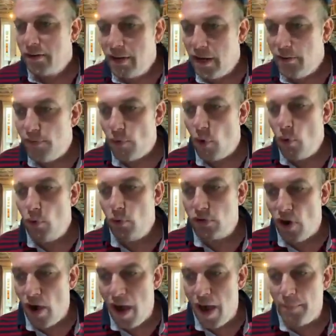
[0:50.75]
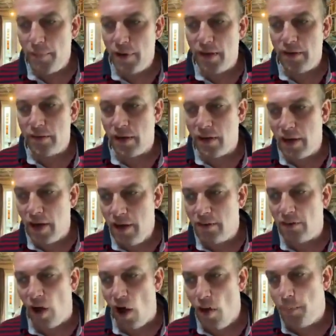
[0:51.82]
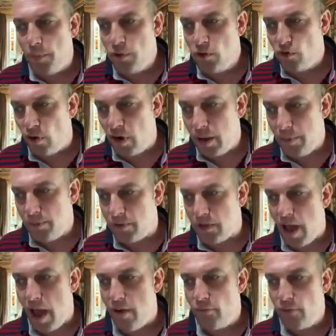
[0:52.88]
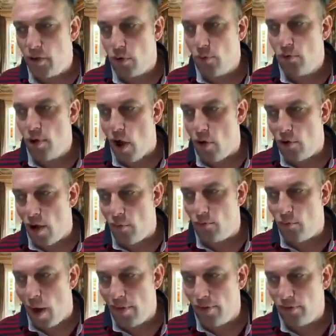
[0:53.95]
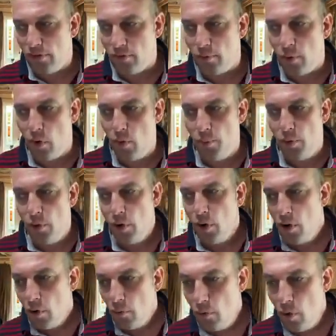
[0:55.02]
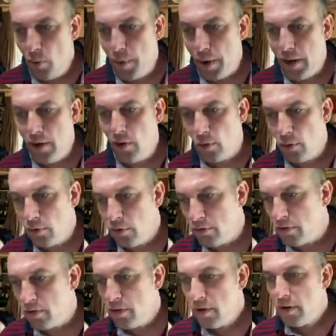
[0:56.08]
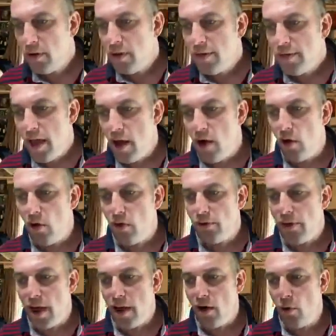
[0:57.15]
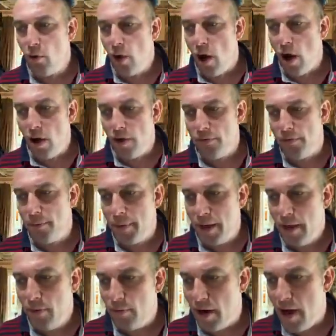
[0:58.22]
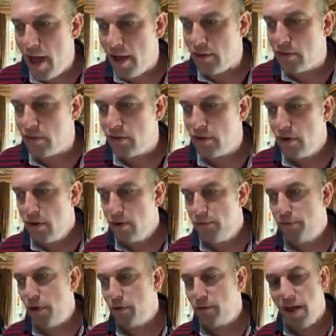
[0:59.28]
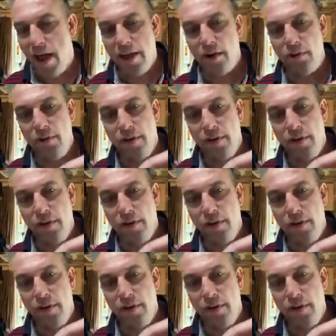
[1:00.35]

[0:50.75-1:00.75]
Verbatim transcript: Give all time is the key to open dreams, and real not loved ones will will be yours. They are they all are for me. Relax, float down a